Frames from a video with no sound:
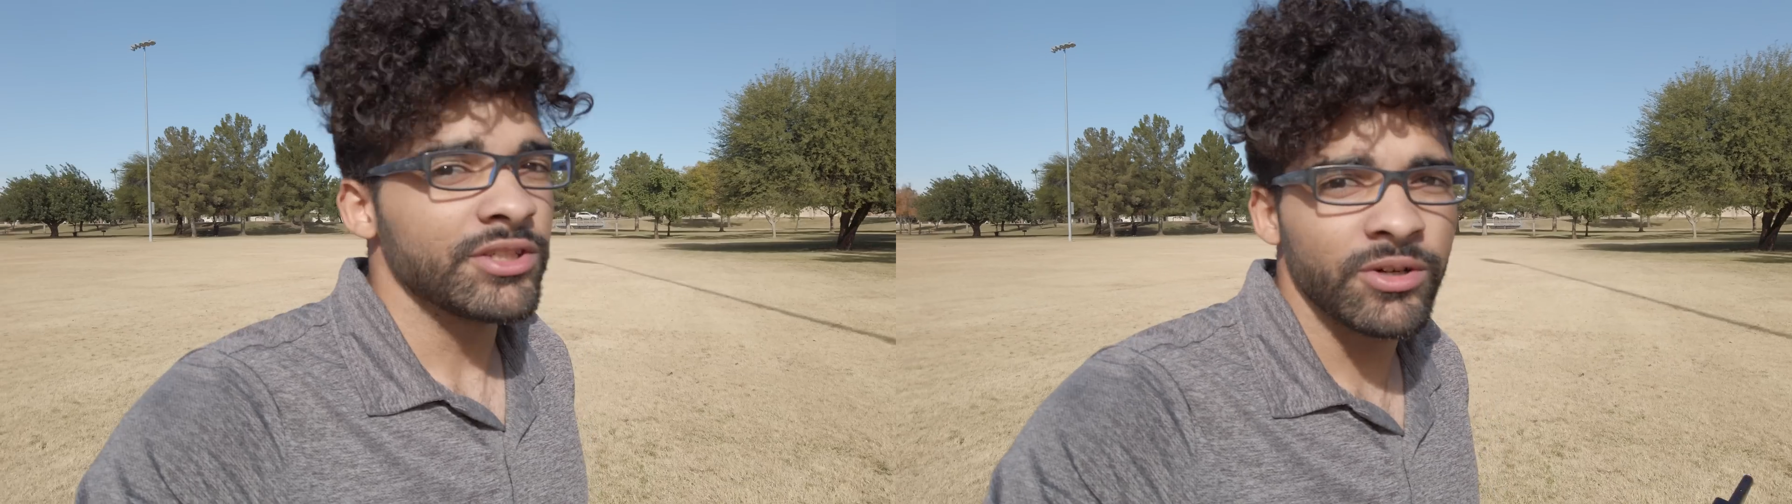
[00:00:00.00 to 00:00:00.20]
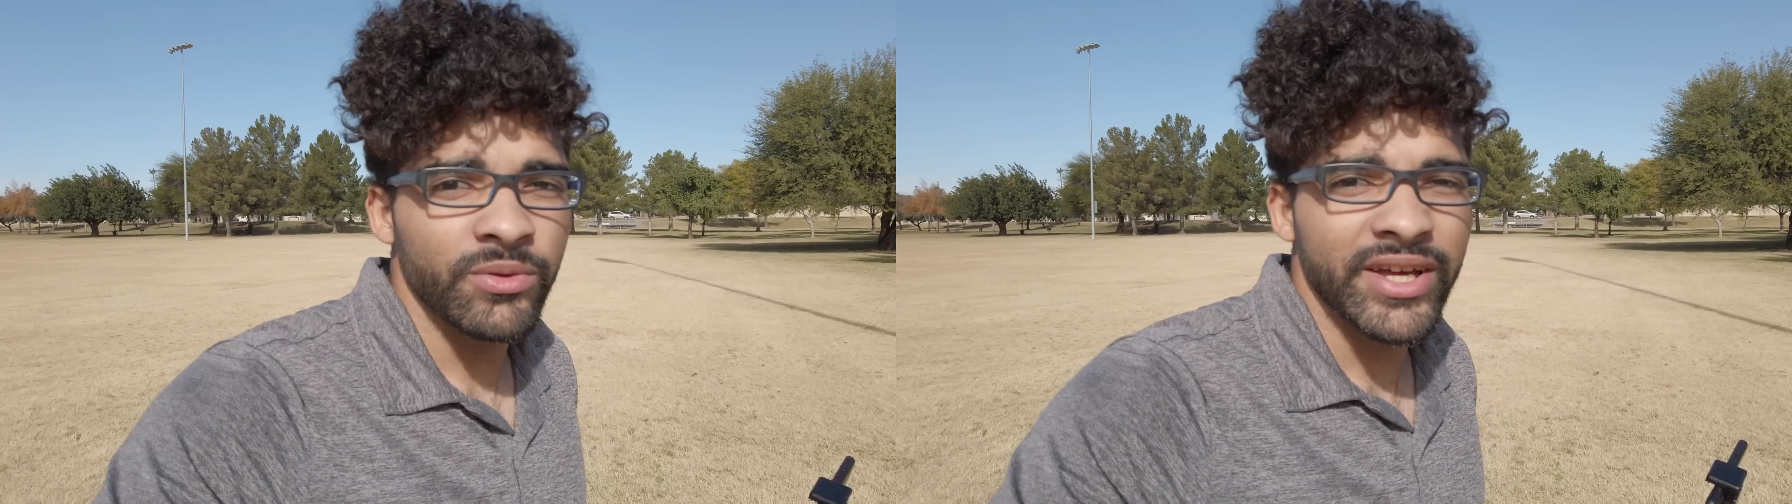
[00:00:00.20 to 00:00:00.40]

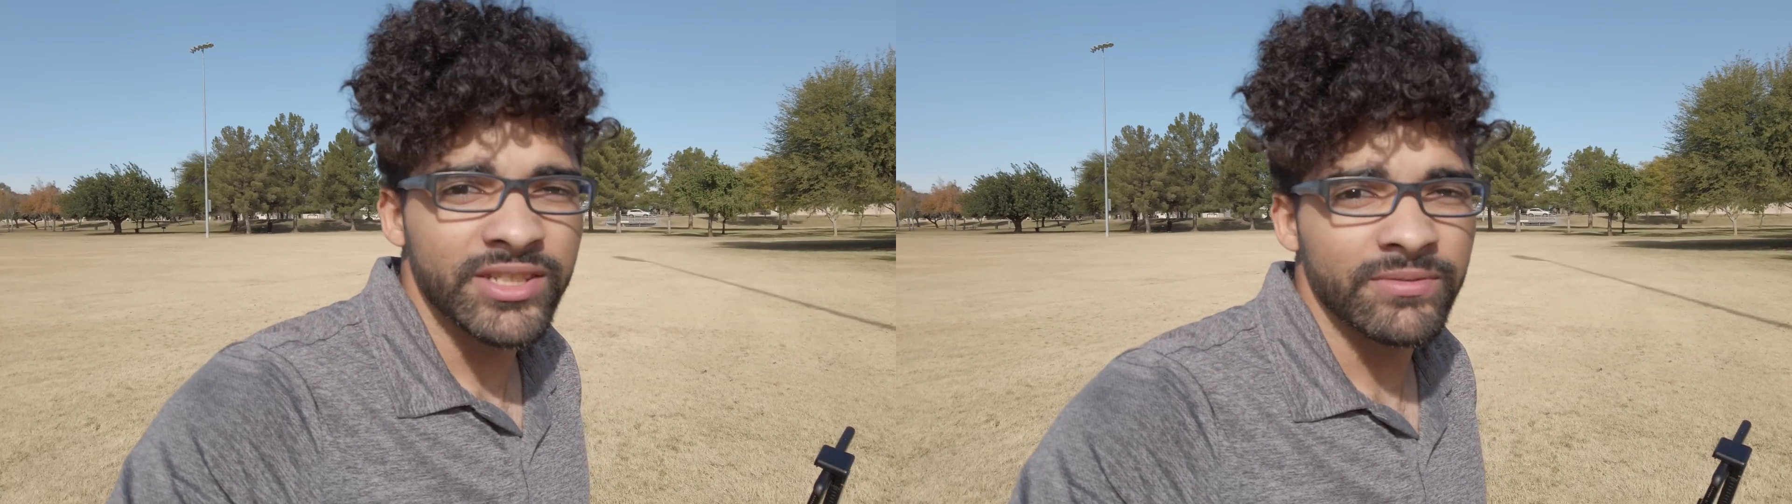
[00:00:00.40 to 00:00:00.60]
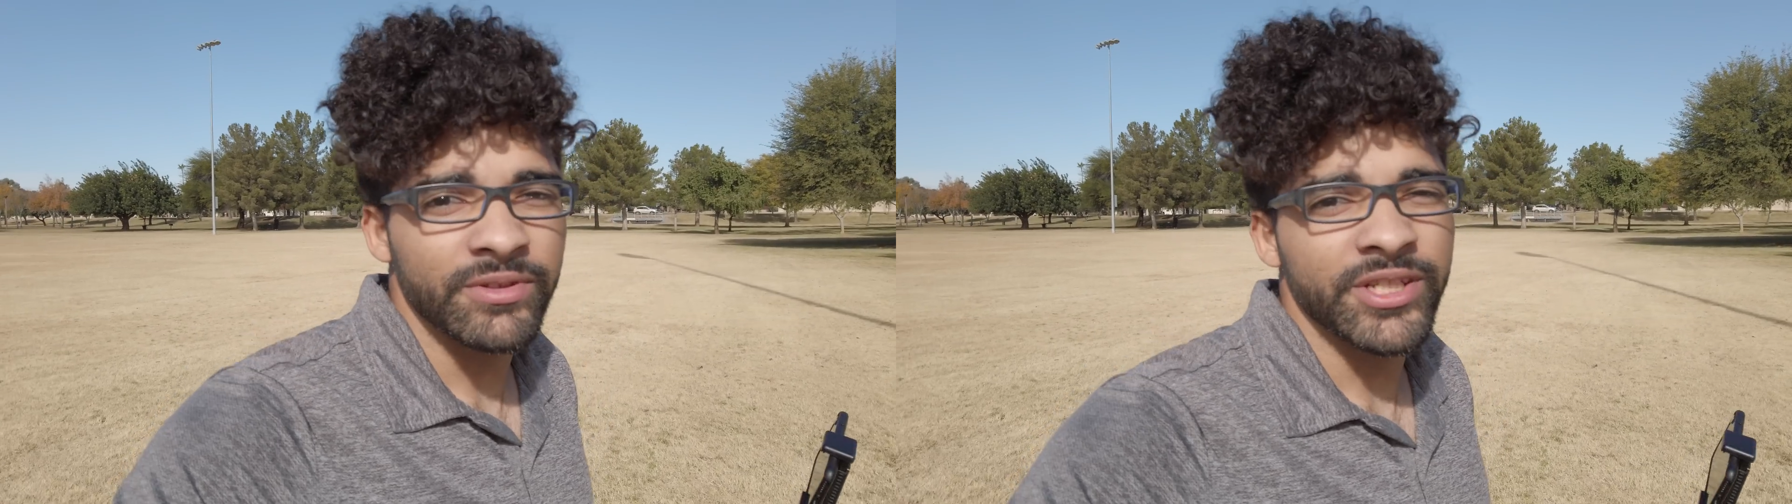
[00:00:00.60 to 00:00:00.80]
So
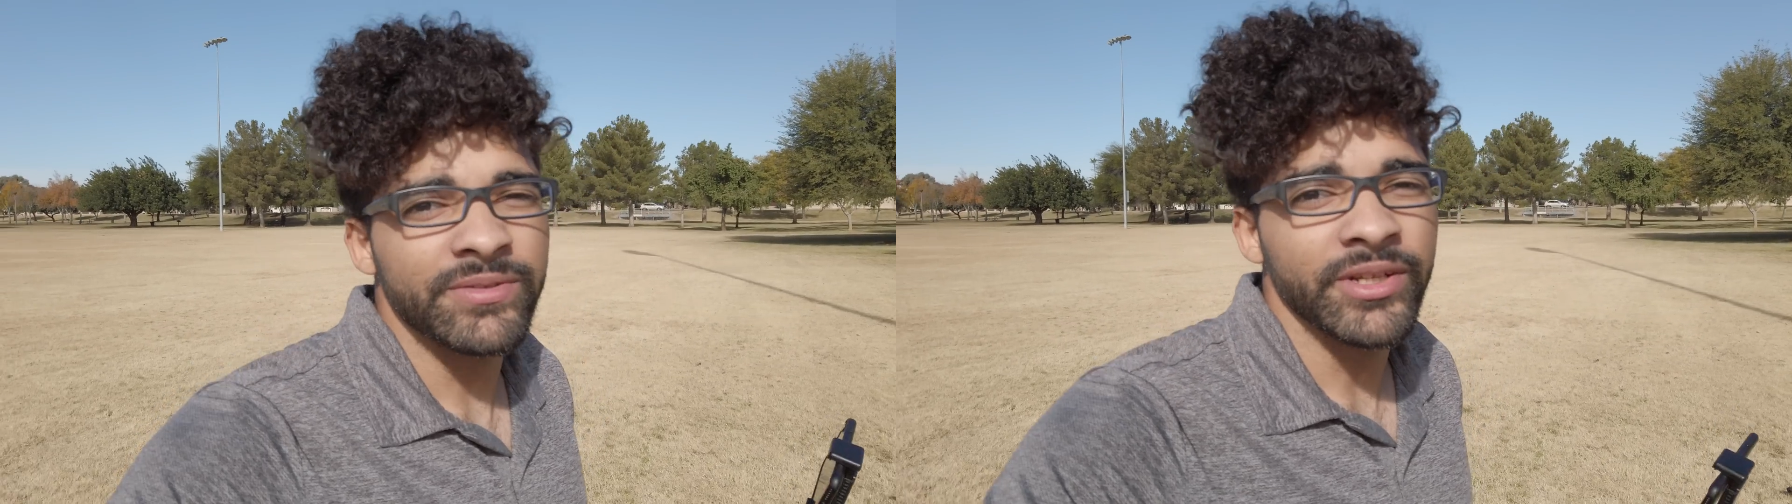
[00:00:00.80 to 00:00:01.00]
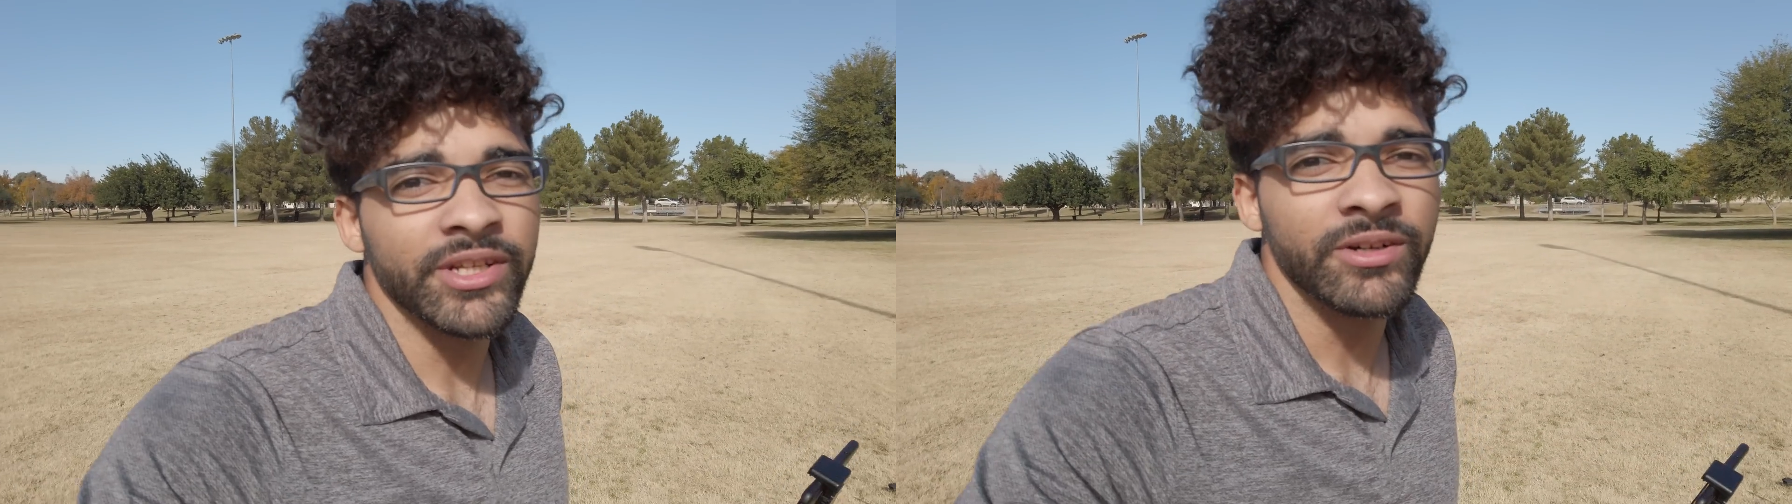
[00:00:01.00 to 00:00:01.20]
that's it for
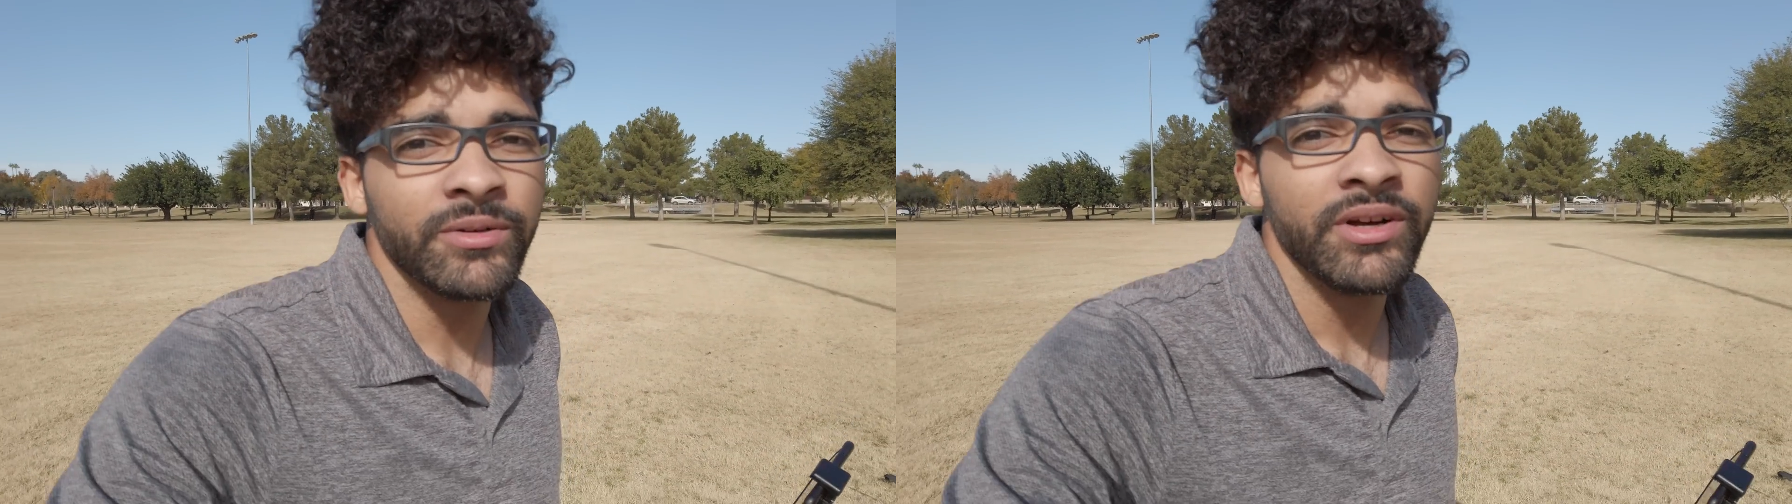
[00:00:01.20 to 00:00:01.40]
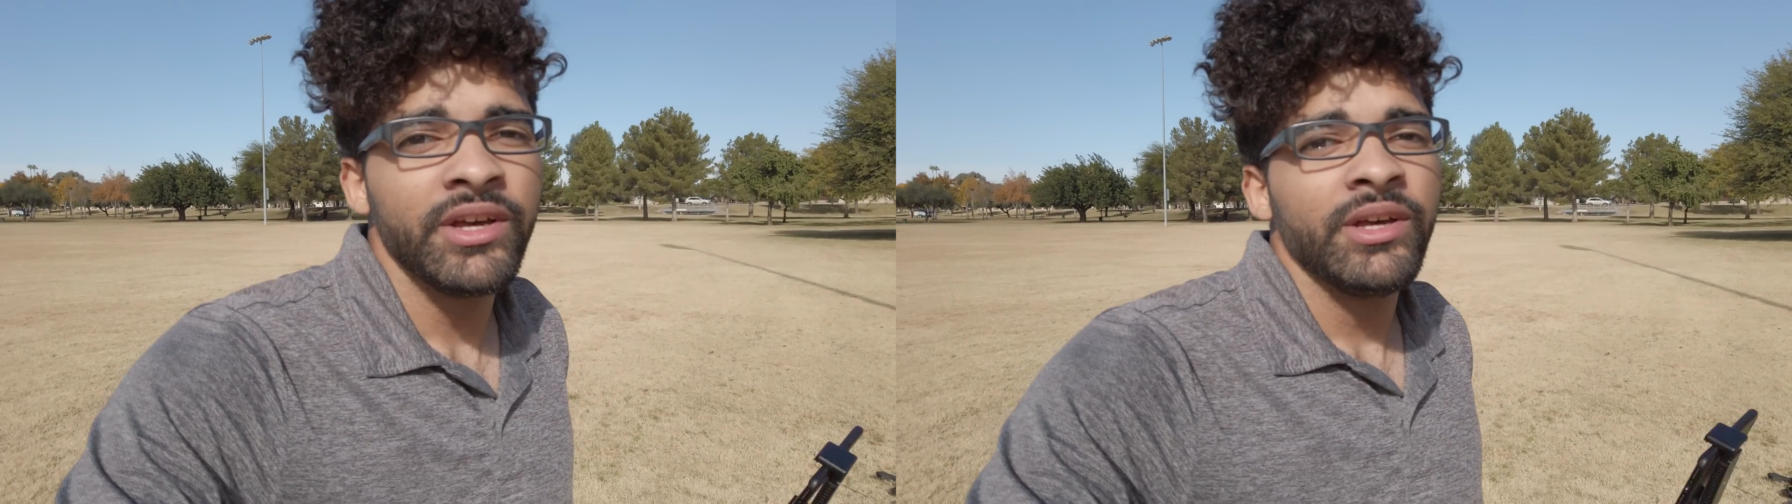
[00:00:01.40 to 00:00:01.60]
this video.